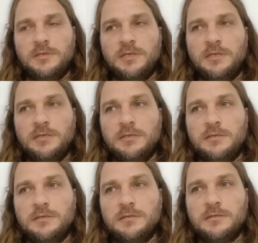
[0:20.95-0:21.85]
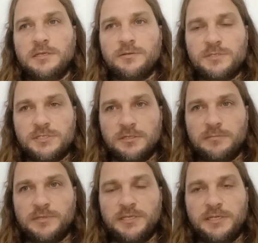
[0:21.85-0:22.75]
a liquid chiller
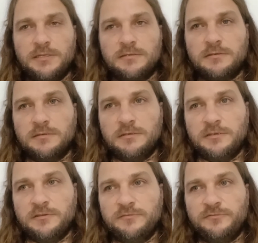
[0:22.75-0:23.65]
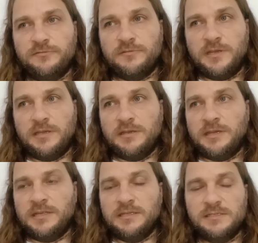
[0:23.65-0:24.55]
plant of
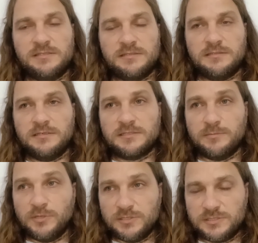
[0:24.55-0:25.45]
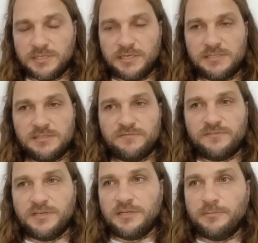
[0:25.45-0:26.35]
at least a small size, if
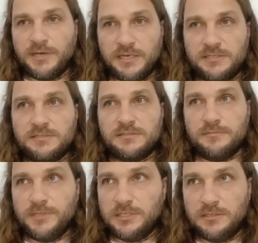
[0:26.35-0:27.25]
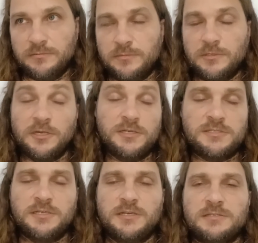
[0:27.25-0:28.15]
not a modest to medium or large
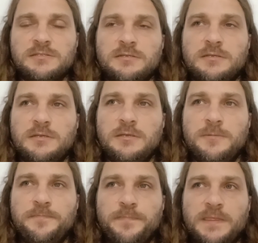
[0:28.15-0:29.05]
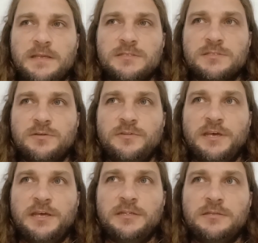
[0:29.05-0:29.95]
size, is so
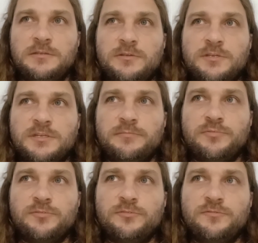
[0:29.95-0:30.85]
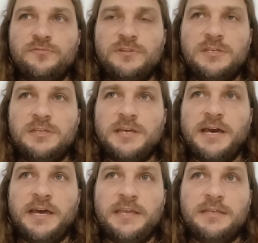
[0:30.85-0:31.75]
that you can improve the
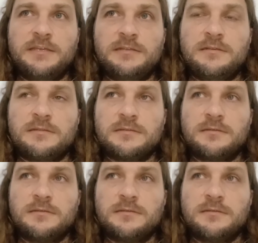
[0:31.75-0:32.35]
high-end